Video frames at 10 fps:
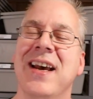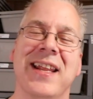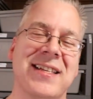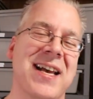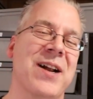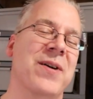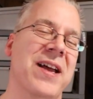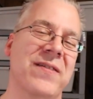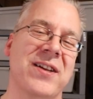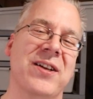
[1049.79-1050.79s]
And that's kind of what you
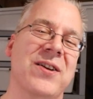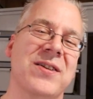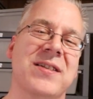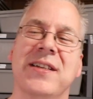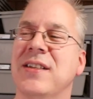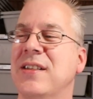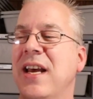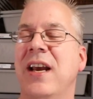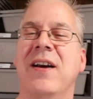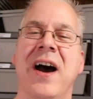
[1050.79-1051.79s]
have to do, is
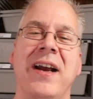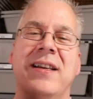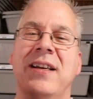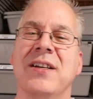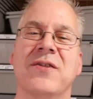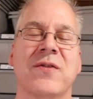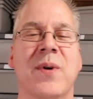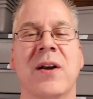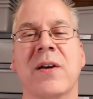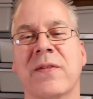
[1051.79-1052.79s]
take ideas from
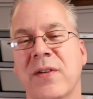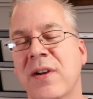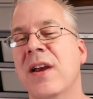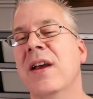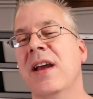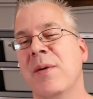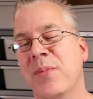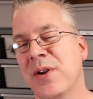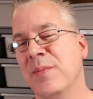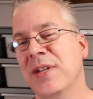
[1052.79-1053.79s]
all over and
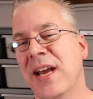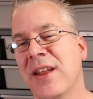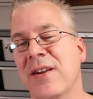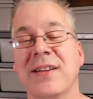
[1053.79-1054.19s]
put them together.